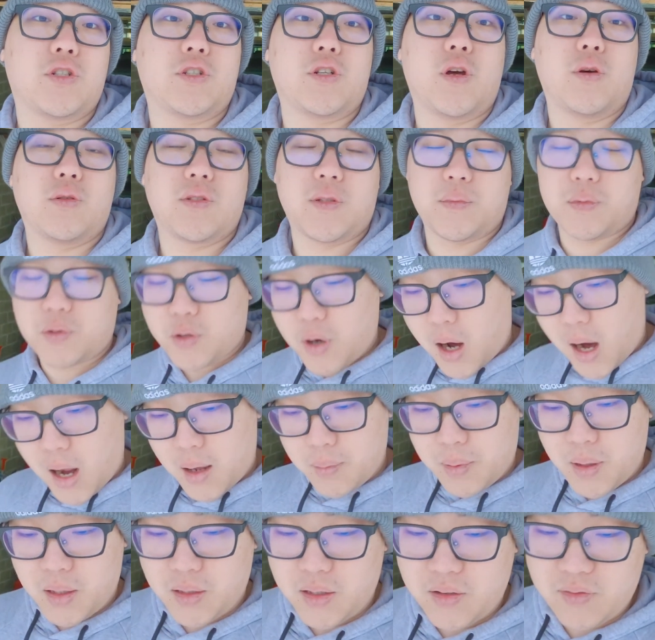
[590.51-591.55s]
So
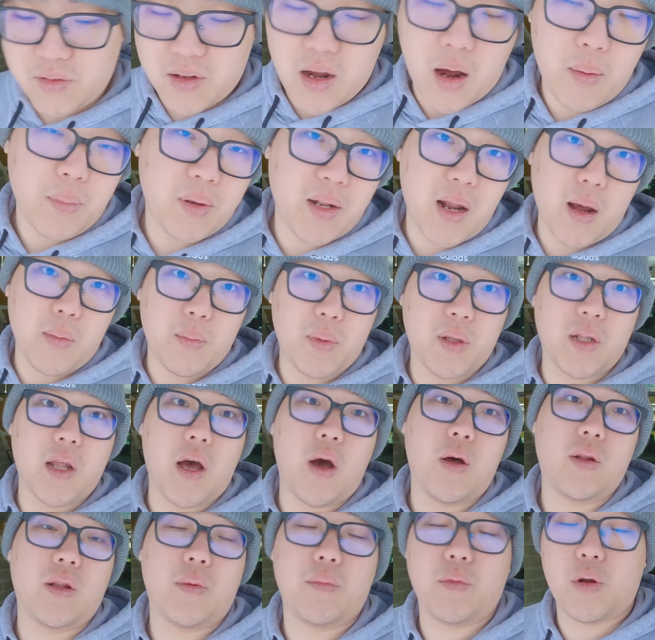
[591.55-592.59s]
subscribe, leave a comment down
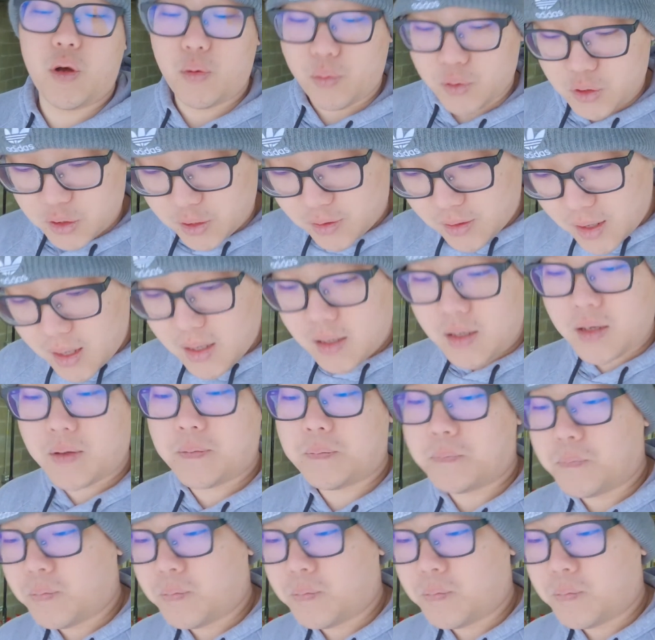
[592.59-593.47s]
below, let me know what you think,